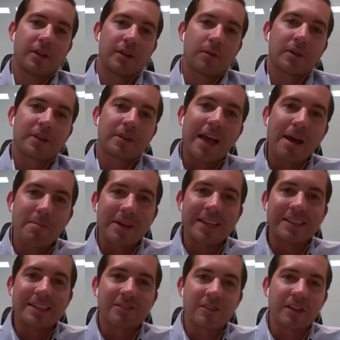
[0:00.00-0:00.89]
And what that
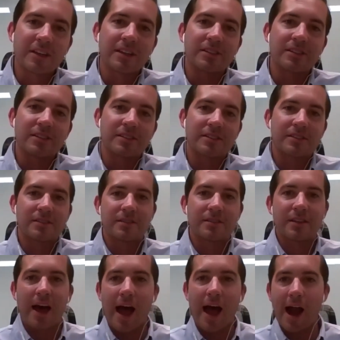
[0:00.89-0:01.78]
means is
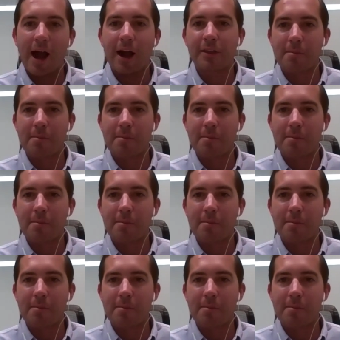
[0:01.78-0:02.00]
the higher